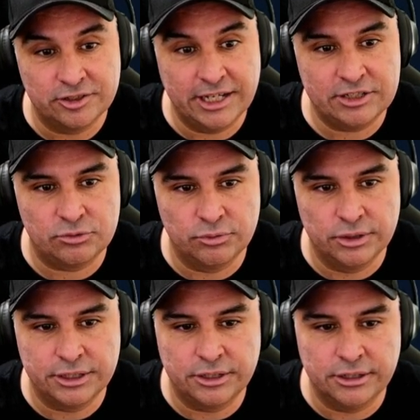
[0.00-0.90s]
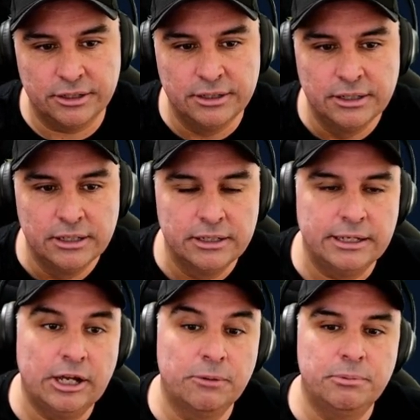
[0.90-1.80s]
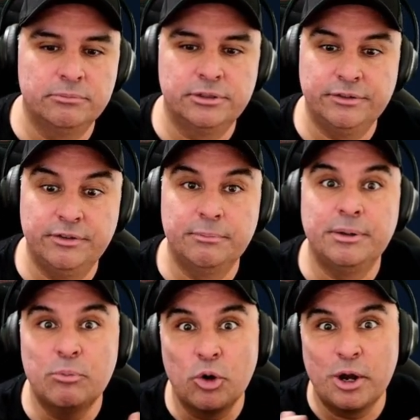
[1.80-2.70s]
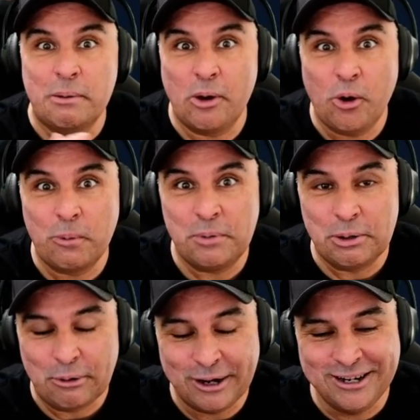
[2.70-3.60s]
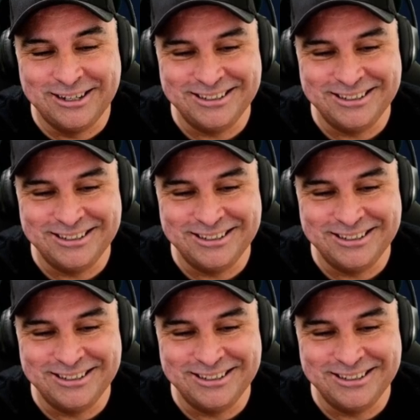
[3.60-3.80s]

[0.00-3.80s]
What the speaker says: So that's really gonna help him to even be more OP, right?